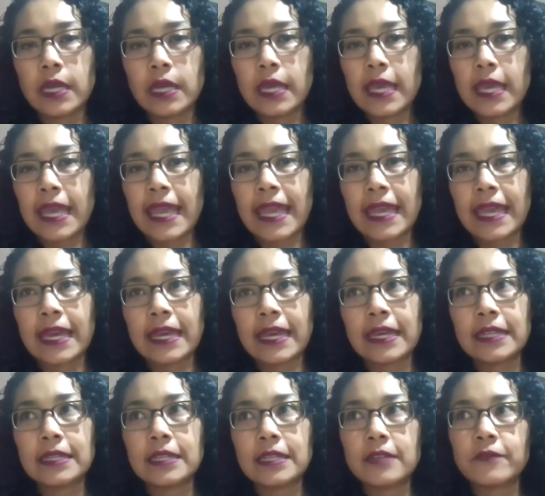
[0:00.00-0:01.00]

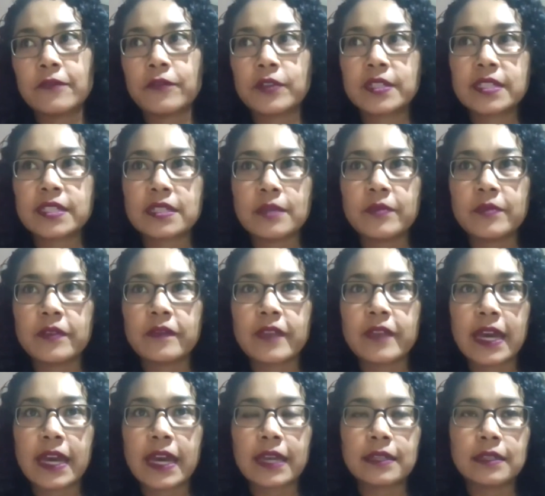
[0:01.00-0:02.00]
And for some of
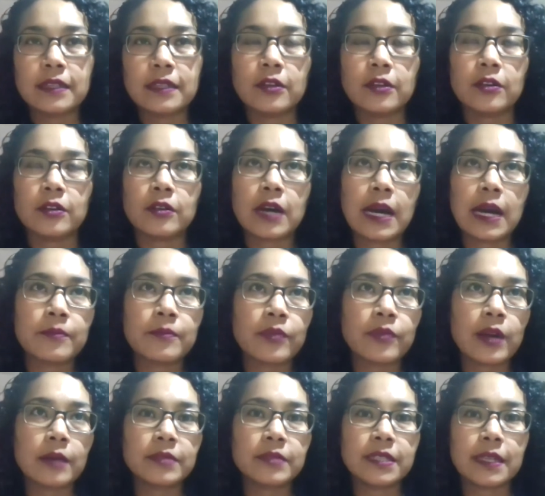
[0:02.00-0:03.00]
that, I'm
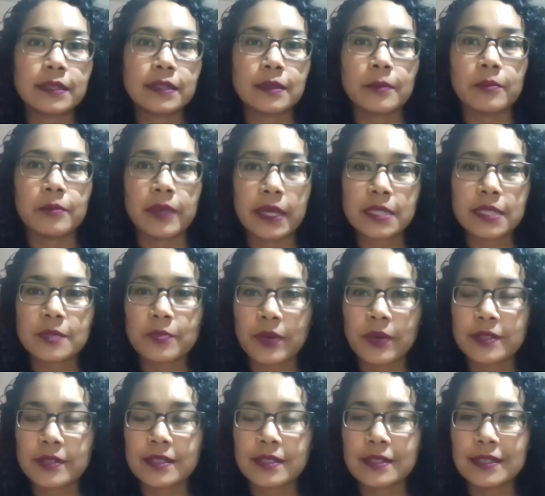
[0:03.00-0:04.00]
probably not the best
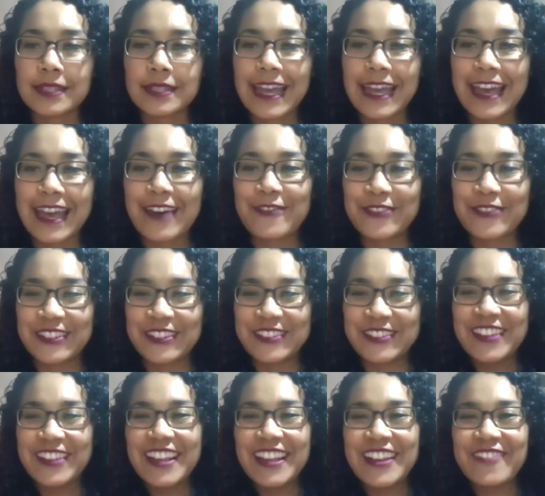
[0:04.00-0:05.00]
person to have a
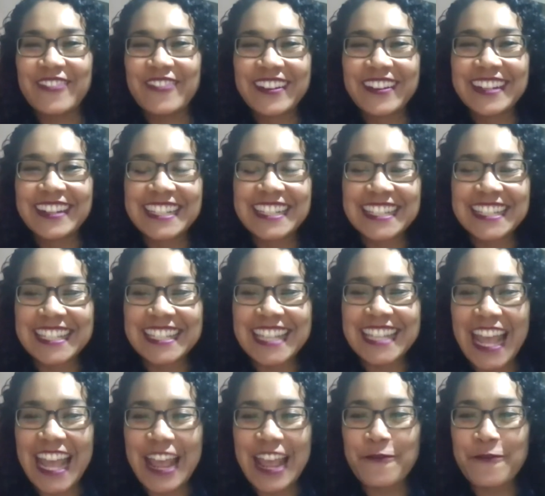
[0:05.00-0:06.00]
very
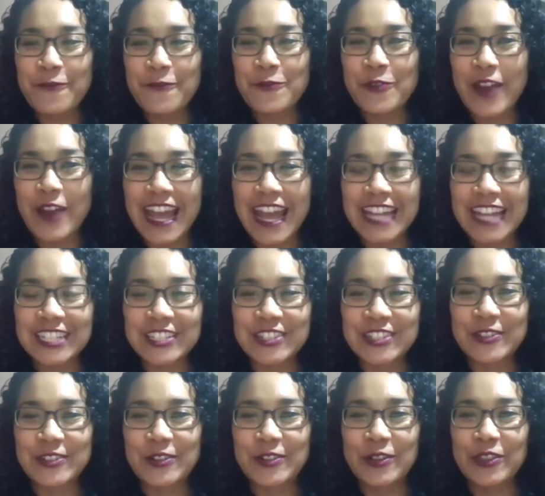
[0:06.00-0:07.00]
safe,
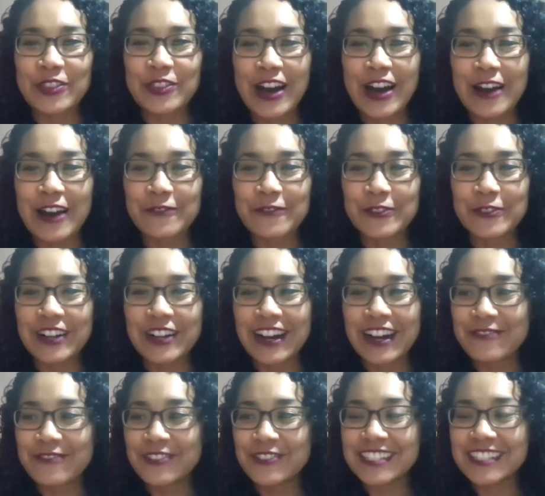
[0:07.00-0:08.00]
rational, thoughtful
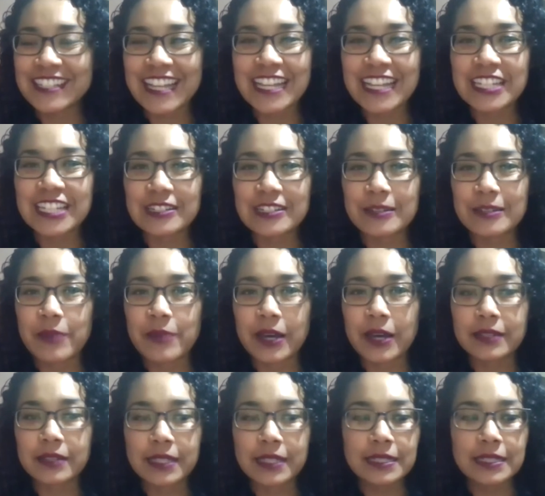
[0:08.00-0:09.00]
conversation
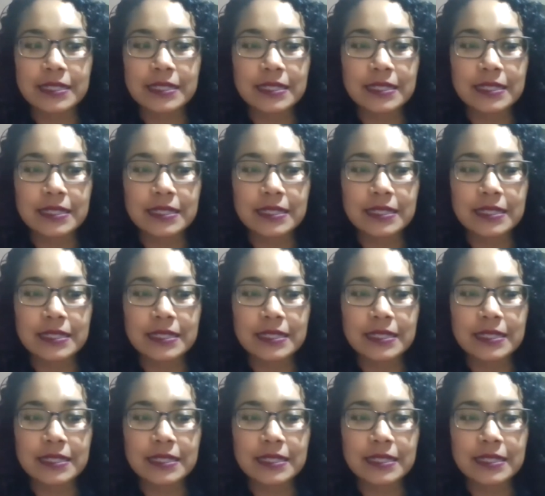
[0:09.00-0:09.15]
about this.